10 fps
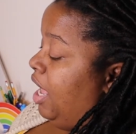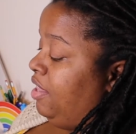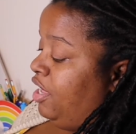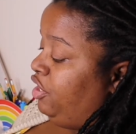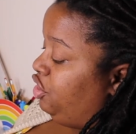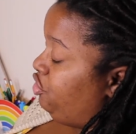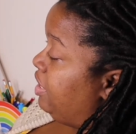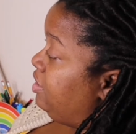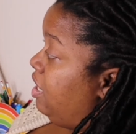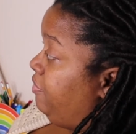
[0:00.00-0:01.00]
And then your
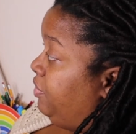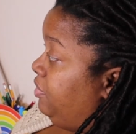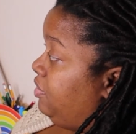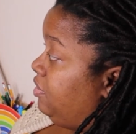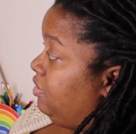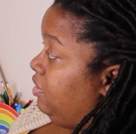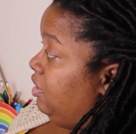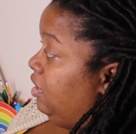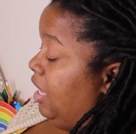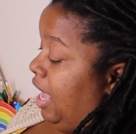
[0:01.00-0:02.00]
stress levels,
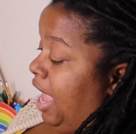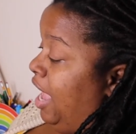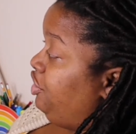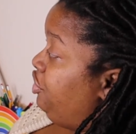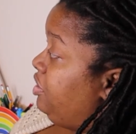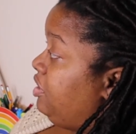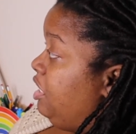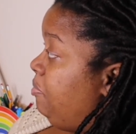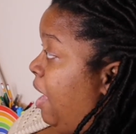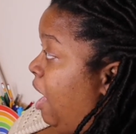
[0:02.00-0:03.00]
and your
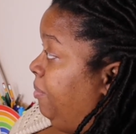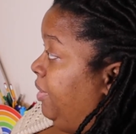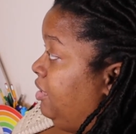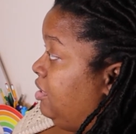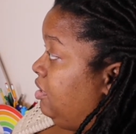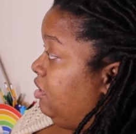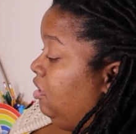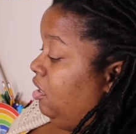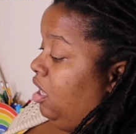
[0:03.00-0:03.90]
sleep habits,